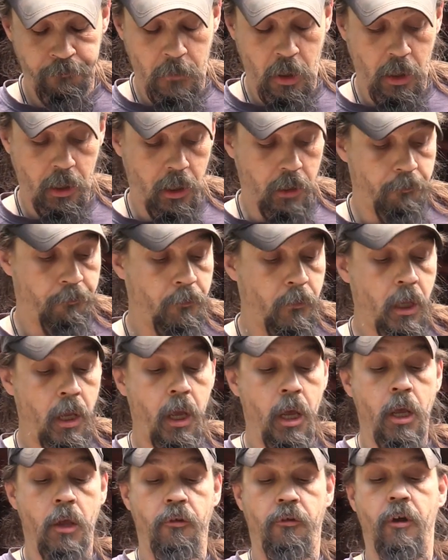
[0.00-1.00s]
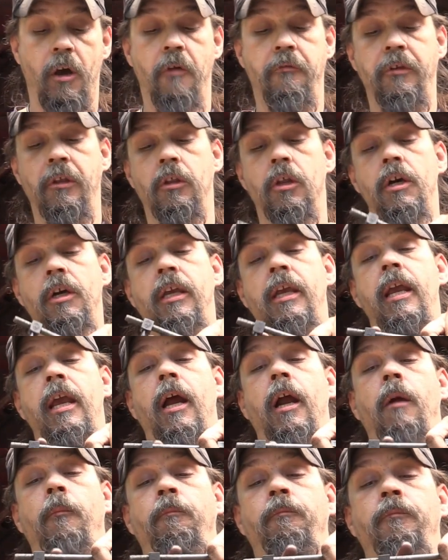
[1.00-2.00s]
Okay. So if you look
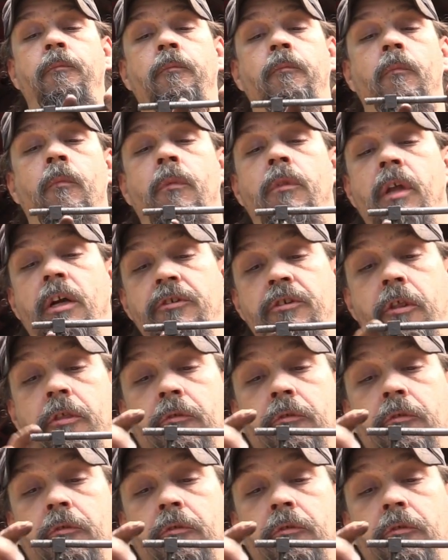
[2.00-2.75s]
here, there's a